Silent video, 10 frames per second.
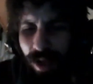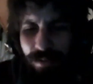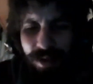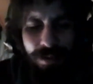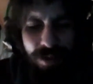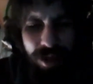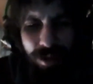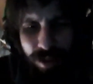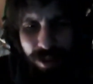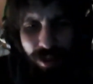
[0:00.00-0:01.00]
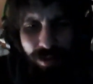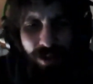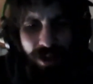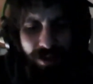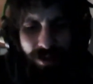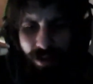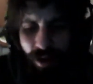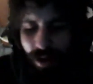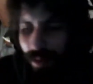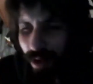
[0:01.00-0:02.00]
I'm definitely going to be inviting
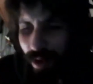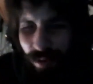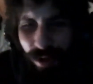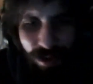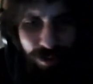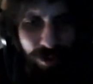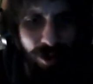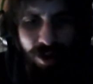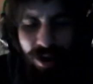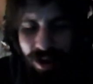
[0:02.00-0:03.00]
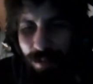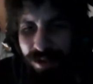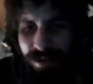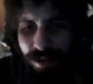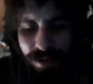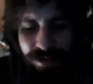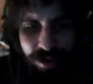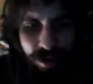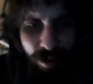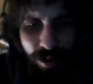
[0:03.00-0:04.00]
Kerm over for an episode
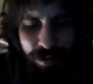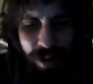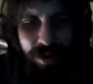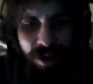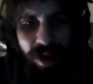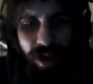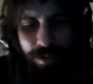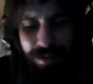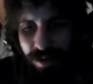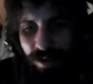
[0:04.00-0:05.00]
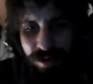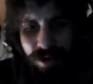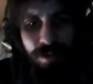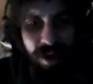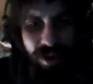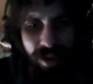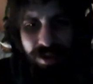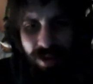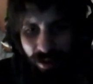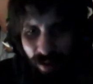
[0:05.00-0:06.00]
two. Maybe not episode two, but
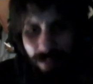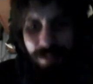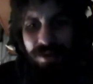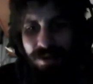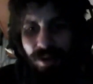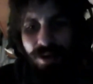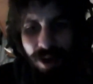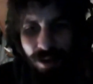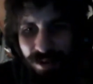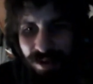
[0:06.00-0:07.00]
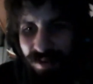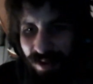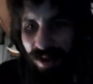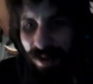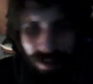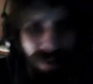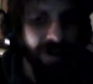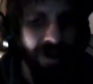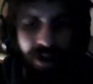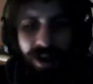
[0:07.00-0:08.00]
another episode, obviously.
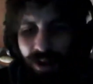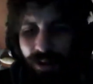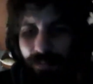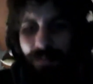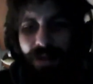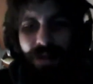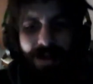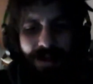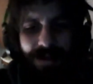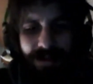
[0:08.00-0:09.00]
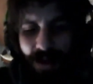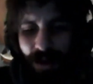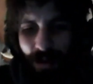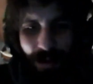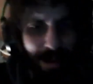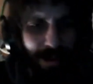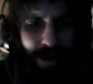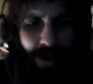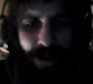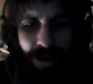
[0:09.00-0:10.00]
Um, so
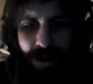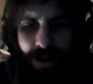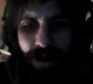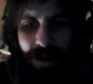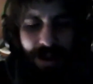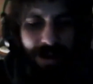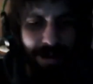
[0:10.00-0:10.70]
again,